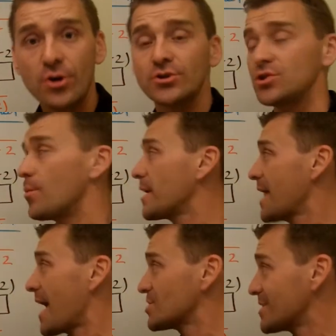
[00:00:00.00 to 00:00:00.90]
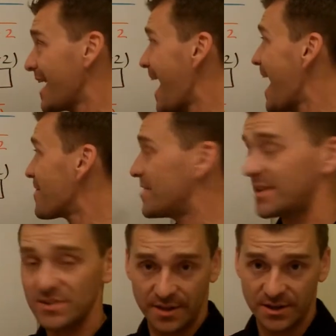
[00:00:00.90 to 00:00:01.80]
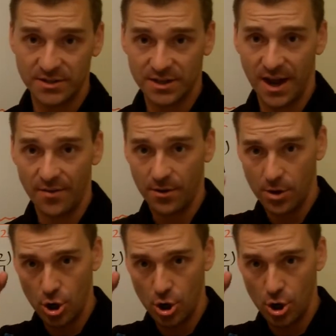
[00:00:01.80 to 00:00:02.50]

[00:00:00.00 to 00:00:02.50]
so we can actually add these things together.